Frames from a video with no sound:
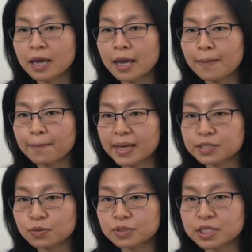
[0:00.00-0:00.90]
And
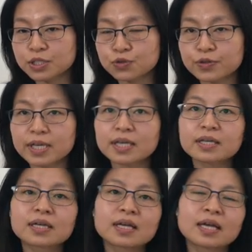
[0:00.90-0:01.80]
based on this
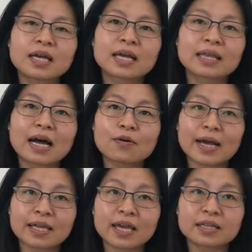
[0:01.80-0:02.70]
string, now
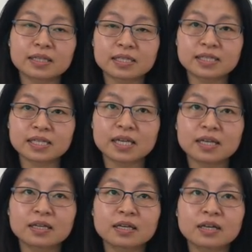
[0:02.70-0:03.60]
I can
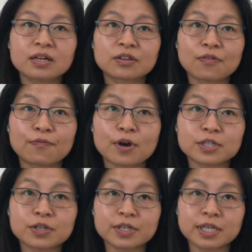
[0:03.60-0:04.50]
see the
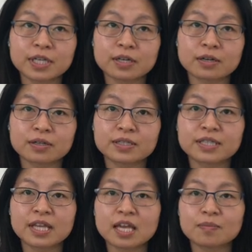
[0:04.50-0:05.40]
function here
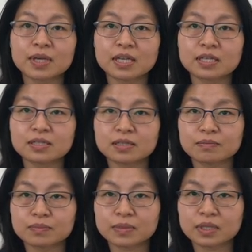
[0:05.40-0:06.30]
name is
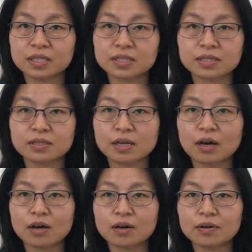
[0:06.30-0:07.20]
this,
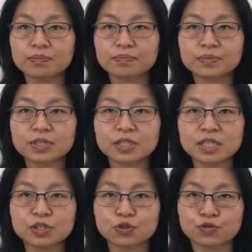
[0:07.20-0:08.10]
uh,
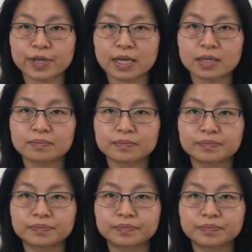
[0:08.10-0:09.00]
this string,
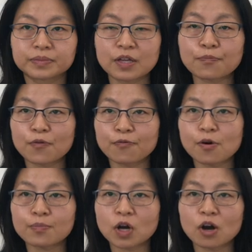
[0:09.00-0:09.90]
the
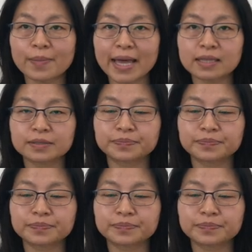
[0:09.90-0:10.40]
perform command.